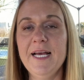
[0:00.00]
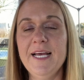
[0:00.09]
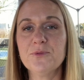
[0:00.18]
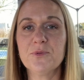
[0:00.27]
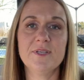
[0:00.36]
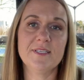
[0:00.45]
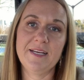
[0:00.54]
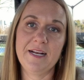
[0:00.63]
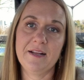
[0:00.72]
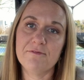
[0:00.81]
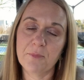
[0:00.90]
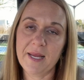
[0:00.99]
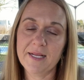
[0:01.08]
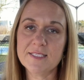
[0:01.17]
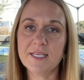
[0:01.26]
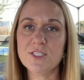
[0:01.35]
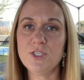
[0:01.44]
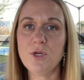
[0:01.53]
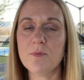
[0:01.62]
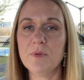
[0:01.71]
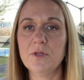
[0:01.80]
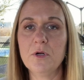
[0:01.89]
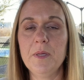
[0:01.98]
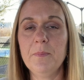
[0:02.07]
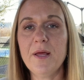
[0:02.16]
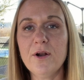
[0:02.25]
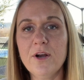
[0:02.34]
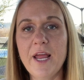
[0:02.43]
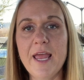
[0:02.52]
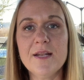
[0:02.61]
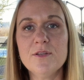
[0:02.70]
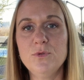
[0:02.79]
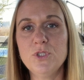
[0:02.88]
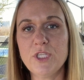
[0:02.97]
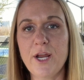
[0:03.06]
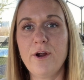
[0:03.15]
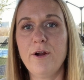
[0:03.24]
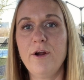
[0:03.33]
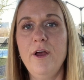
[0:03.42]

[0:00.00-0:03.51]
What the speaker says: it's really exciting for me to get to know them a little bit better and to share